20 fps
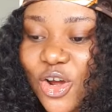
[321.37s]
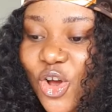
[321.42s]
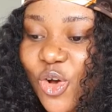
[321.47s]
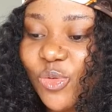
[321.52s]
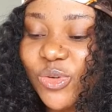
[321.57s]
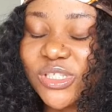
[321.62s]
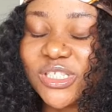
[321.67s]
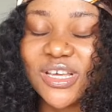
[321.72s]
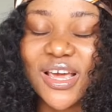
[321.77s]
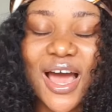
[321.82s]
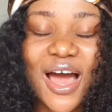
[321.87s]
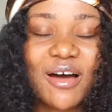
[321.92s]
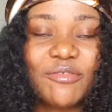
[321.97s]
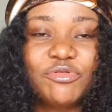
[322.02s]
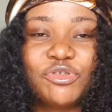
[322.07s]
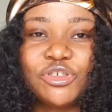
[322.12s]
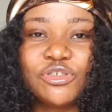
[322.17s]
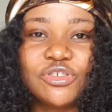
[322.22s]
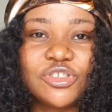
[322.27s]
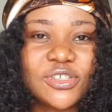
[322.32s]
We'll see how
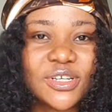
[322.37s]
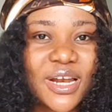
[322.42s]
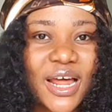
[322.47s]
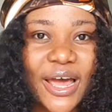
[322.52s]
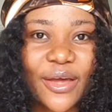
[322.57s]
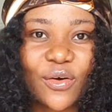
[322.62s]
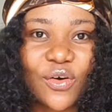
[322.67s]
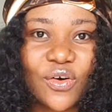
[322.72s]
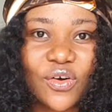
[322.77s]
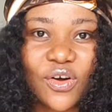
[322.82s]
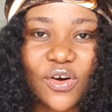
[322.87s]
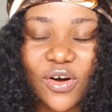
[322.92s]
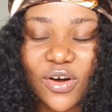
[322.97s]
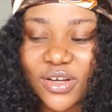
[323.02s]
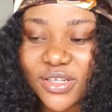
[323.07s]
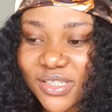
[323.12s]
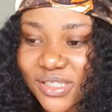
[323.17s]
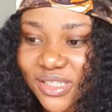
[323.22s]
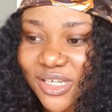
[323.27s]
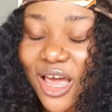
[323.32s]
June, July,
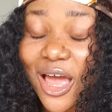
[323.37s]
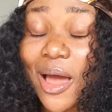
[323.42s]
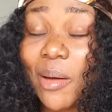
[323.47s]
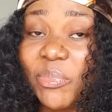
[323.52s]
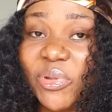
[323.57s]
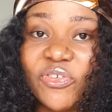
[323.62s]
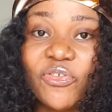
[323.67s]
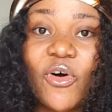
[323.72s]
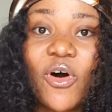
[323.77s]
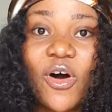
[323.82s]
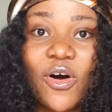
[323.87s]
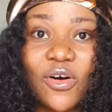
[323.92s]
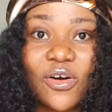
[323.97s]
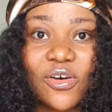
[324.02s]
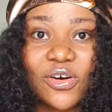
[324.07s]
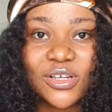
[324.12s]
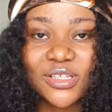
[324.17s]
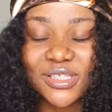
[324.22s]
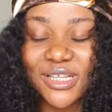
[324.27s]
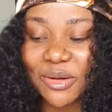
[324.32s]
August. Before
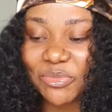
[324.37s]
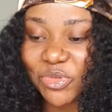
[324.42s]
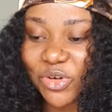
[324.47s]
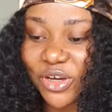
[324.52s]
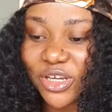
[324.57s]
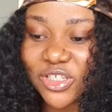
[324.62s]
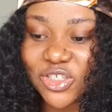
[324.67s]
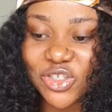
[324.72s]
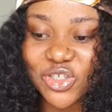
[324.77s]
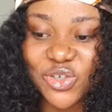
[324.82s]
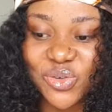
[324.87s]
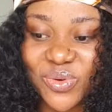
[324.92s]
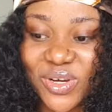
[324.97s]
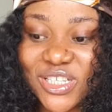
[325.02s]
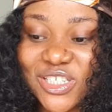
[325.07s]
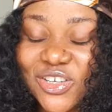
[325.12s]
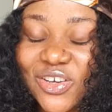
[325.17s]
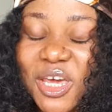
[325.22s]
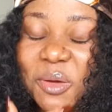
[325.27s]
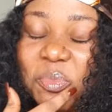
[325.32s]
August, I'm going to do
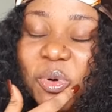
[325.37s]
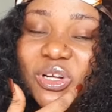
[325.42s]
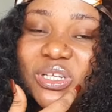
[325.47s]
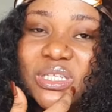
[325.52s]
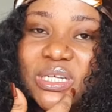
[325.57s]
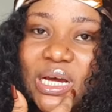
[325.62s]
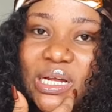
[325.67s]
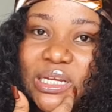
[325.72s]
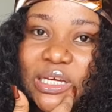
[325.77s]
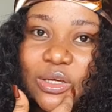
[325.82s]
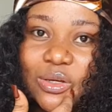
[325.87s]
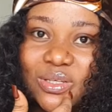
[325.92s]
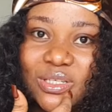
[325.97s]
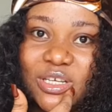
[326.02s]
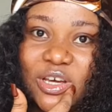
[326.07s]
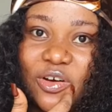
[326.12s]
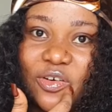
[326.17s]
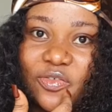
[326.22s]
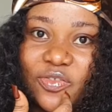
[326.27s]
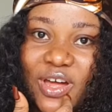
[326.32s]
it. You keep on telling
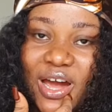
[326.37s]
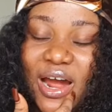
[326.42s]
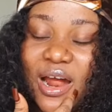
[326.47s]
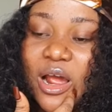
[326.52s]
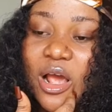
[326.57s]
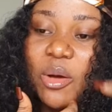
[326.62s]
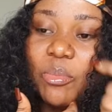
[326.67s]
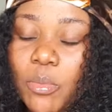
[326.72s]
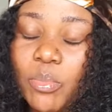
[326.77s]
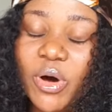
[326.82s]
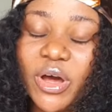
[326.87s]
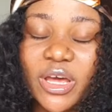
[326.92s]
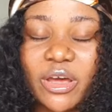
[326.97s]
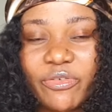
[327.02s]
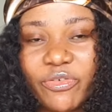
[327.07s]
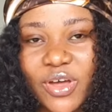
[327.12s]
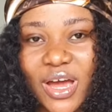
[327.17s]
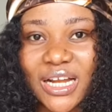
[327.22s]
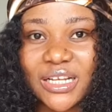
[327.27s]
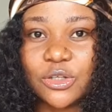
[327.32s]
yourself that. But
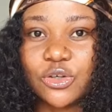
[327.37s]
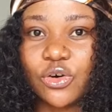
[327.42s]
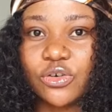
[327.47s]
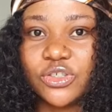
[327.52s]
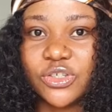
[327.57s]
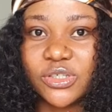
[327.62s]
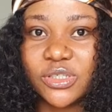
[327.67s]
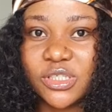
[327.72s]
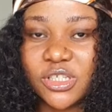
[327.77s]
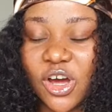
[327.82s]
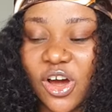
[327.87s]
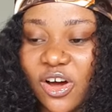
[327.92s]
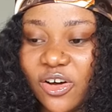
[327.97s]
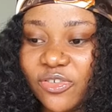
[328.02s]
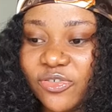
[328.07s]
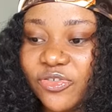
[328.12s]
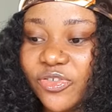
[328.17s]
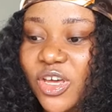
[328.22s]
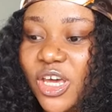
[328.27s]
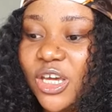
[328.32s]
if you had told
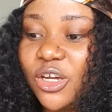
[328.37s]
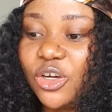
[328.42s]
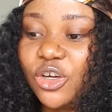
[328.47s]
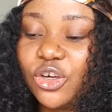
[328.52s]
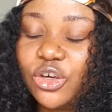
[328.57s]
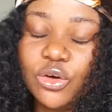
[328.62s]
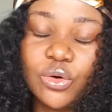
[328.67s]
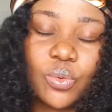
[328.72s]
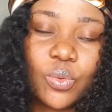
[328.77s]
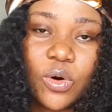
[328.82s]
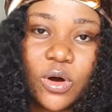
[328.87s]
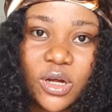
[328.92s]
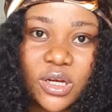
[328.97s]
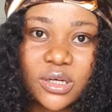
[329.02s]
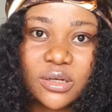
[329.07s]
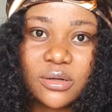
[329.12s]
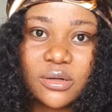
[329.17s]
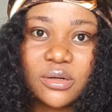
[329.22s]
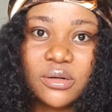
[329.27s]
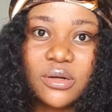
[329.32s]
yourself in
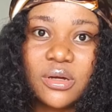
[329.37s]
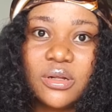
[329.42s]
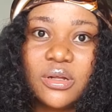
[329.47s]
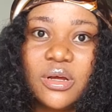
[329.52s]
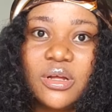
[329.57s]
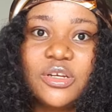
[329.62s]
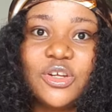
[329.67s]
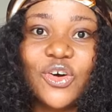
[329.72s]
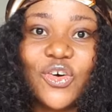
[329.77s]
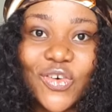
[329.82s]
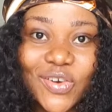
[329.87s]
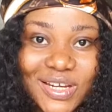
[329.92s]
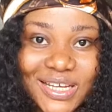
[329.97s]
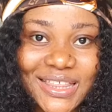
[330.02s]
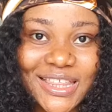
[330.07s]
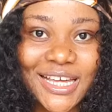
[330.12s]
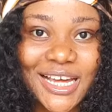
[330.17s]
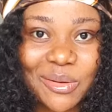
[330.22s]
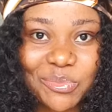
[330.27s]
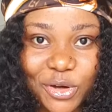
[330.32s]
Q1, the only
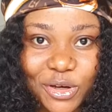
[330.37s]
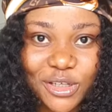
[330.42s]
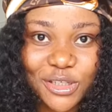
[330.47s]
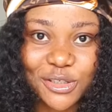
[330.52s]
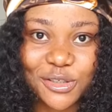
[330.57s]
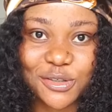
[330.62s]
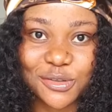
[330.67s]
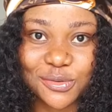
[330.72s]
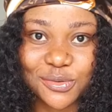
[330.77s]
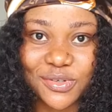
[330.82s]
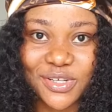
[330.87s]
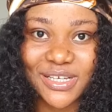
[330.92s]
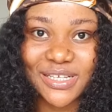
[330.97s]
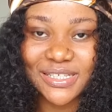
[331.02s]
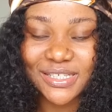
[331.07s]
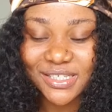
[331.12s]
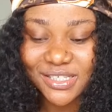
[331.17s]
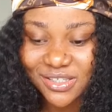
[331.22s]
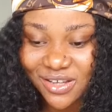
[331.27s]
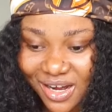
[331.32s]
thing I'm going to do
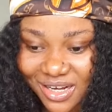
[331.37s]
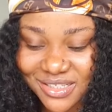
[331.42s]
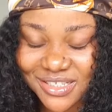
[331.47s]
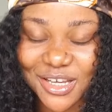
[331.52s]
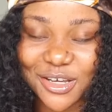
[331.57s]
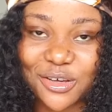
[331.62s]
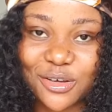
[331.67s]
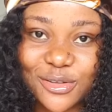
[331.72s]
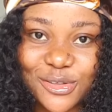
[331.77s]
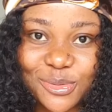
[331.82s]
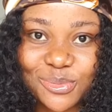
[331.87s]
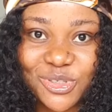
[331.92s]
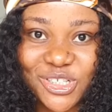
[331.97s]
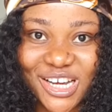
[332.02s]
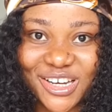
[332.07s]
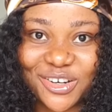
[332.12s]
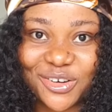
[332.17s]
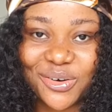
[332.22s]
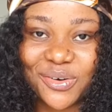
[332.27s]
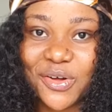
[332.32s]
is start a YouTube
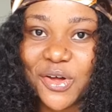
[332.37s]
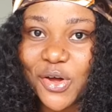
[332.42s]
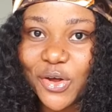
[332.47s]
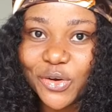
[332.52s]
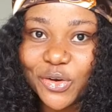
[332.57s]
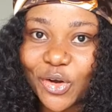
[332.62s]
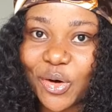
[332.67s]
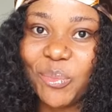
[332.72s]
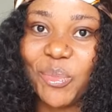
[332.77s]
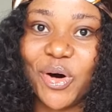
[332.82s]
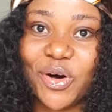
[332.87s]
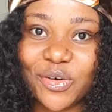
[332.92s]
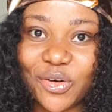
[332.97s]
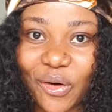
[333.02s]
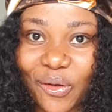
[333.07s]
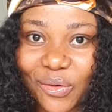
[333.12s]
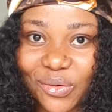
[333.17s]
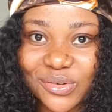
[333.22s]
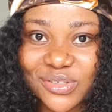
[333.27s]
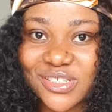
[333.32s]
channel, no more
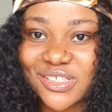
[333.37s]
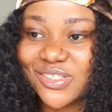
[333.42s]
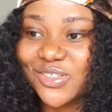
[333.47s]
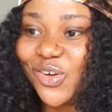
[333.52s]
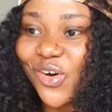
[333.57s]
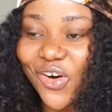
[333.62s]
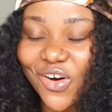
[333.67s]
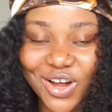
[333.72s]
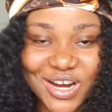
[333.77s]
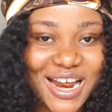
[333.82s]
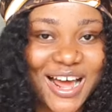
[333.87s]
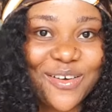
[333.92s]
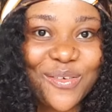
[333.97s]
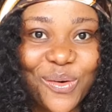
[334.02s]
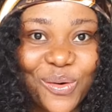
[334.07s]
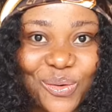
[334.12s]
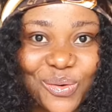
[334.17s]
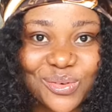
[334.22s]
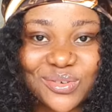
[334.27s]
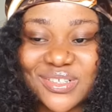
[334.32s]
goals, no other
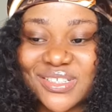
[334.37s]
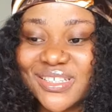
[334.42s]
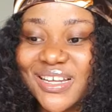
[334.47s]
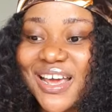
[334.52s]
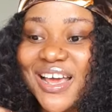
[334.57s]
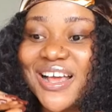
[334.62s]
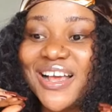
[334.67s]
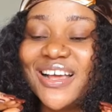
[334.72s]
goals.